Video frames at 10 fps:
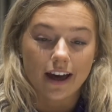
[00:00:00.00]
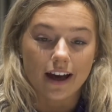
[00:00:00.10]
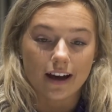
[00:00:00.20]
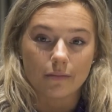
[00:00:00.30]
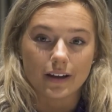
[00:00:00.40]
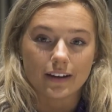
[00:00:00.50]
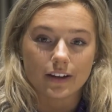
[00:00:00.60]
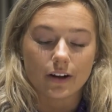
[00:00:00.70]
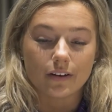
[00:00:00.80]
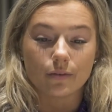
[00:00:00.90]
Um,
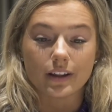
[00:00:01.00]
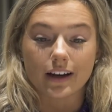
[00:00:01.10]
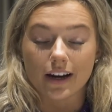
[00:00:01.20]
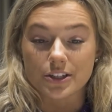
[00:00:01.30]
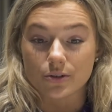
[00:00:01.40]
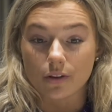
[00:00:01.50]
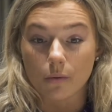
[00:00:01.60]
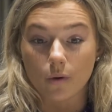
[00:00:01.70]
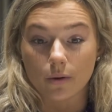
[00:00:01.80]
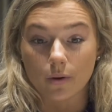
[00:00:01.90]
and, you know, it really got us to the
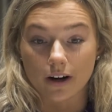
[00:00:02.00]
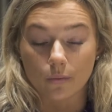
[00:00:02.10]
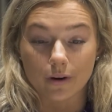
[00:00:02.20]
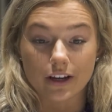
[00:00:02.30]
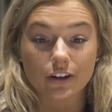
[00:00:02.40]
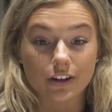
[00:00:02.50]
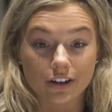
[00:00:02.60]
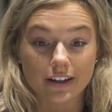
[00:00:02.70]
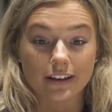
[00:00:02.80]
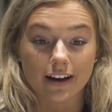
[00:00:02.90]
point where we could